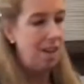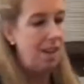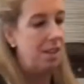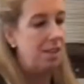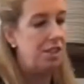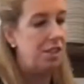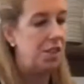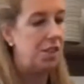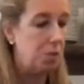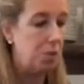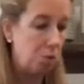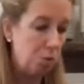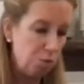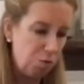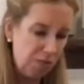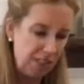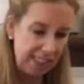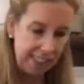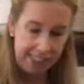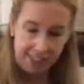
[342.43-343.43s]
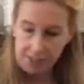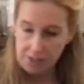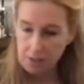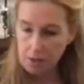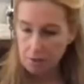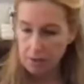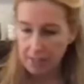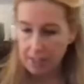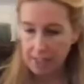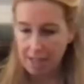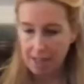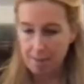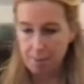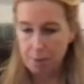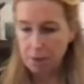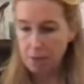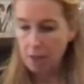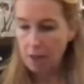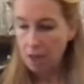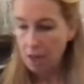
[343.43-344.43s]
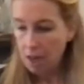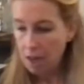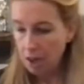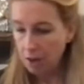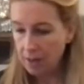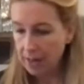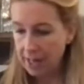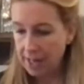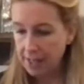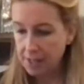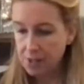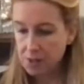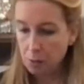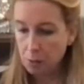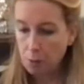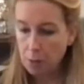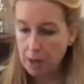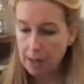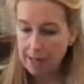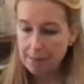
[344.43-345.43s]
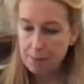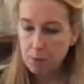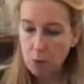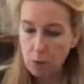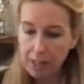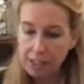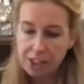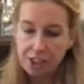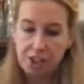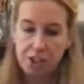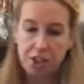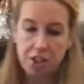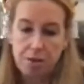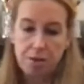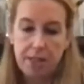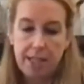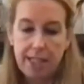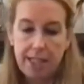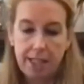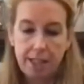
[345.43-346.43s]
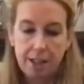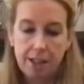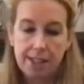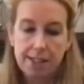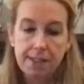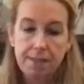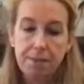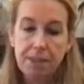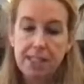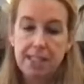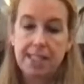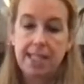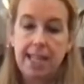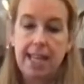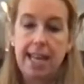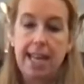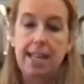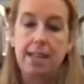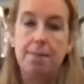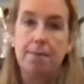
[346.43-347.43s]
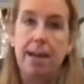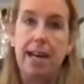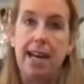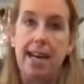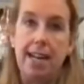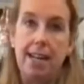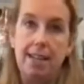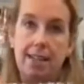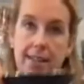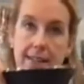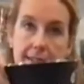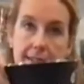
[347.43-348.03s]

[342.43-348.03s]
Just really soak it up. Okay, so what I'm going to do here is I'm going to take my